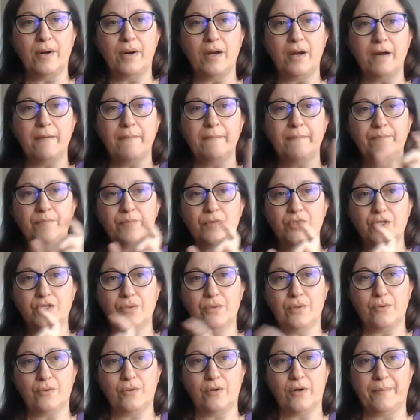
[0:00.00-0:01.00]
prop
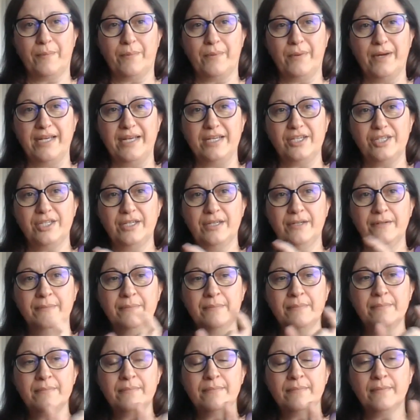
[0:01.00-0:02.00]
to a corporation,